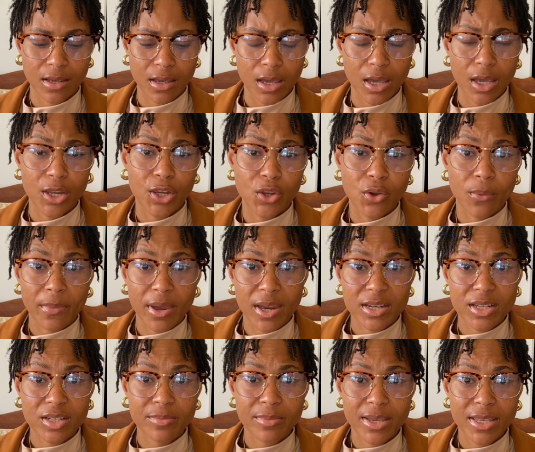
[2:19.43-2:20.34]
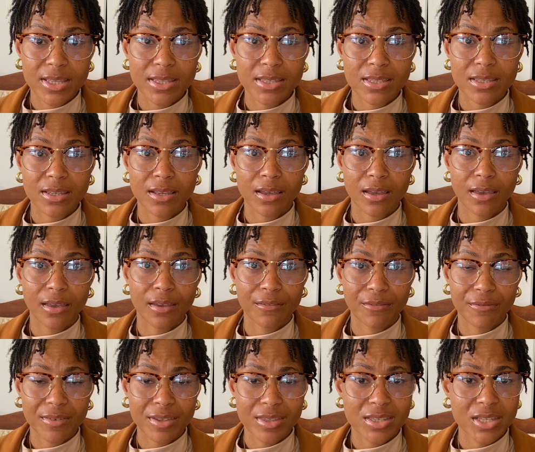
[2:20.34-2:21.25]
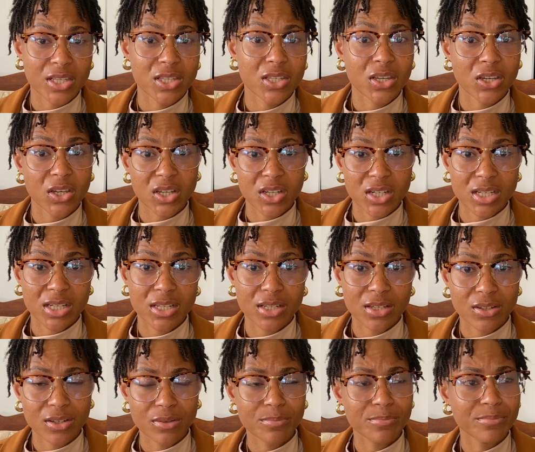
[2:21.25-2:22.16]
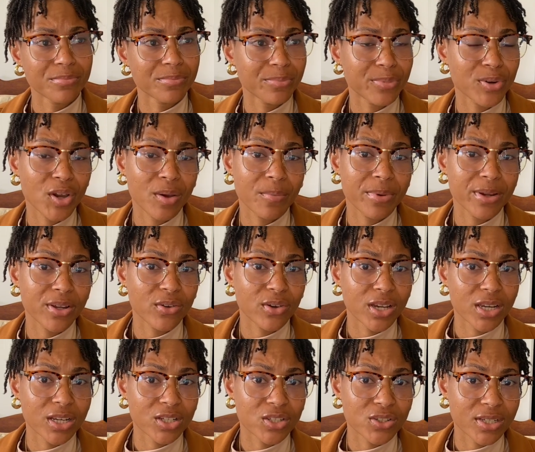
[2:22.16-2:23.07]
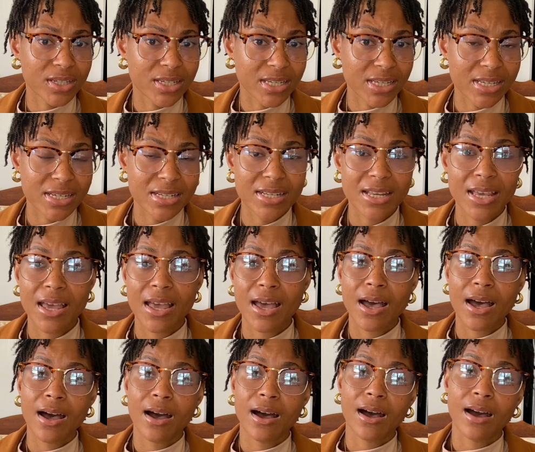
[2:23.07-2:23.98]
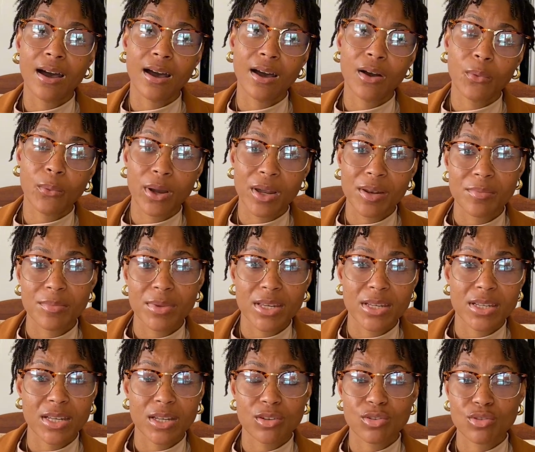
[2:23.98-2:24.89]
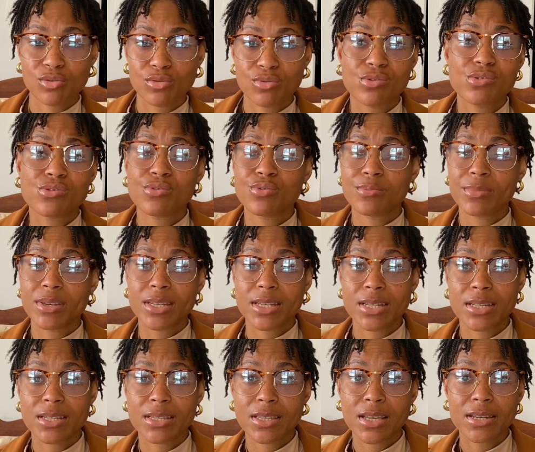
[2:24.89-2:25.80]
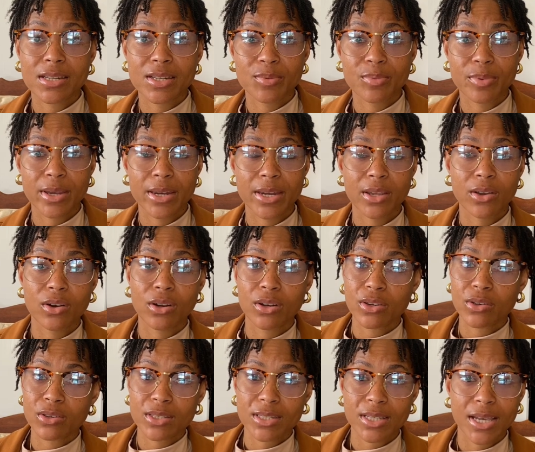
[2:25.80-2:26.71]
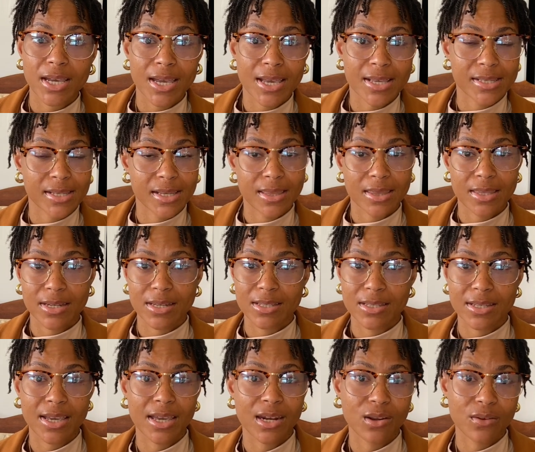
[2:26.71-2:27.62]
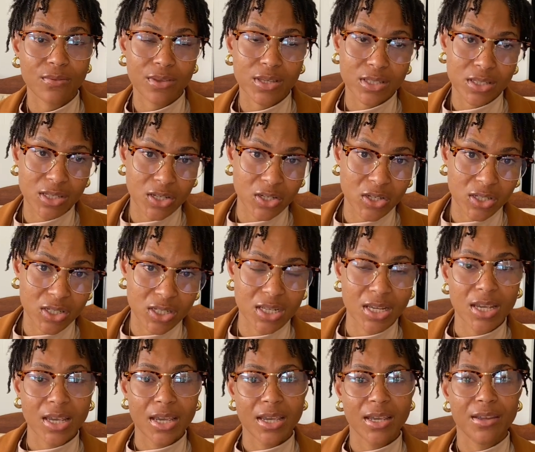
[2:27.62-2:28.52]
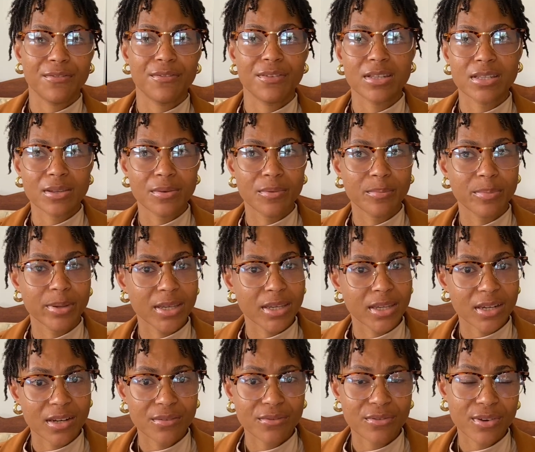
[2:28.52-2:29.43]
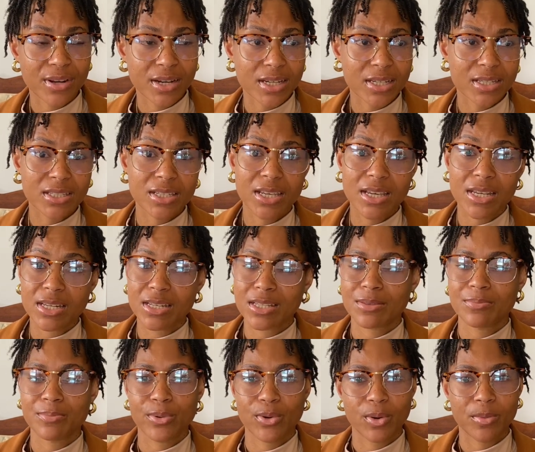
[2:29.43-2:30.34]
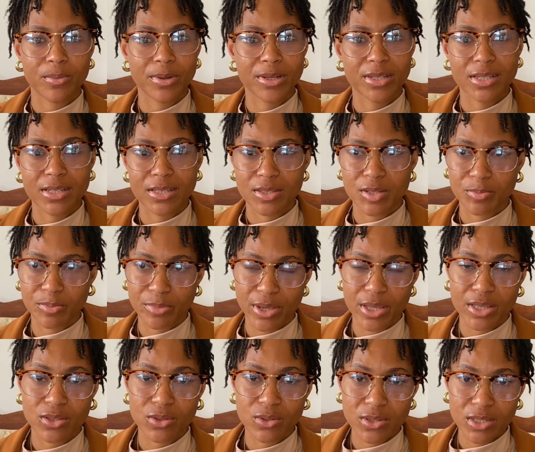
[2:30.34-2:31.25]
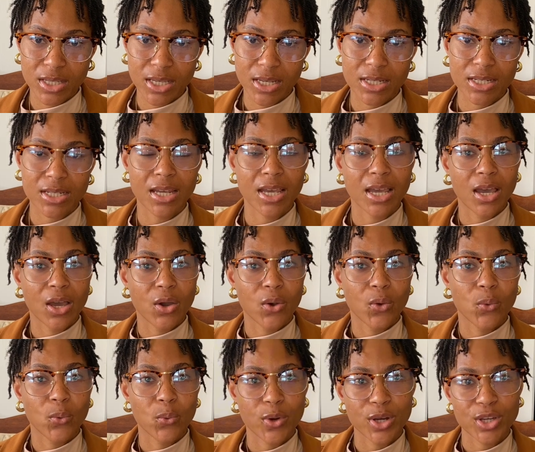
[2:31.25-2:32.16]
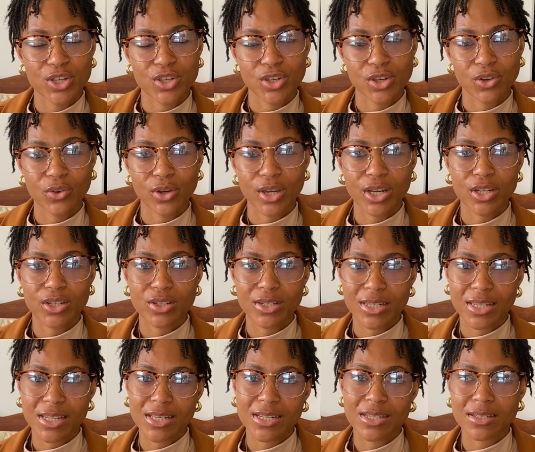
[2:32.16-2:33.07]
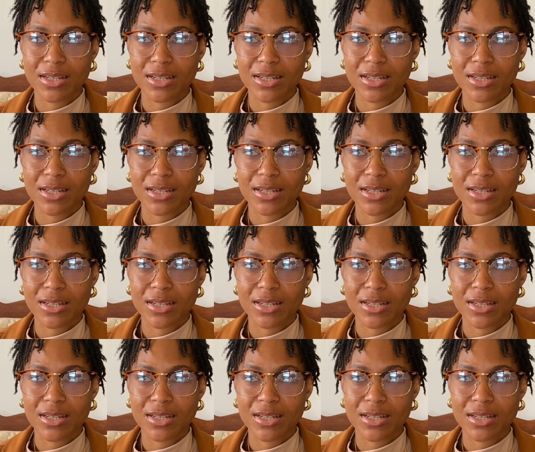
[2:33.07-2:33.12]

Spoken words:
your measurements, if it's a skirt, you're probably going to need 1 meter to 2 meters depending on your size and the design of the skirt. If it's a beginner friendly skirt, it's probably just a pencil skirt, which you're going to need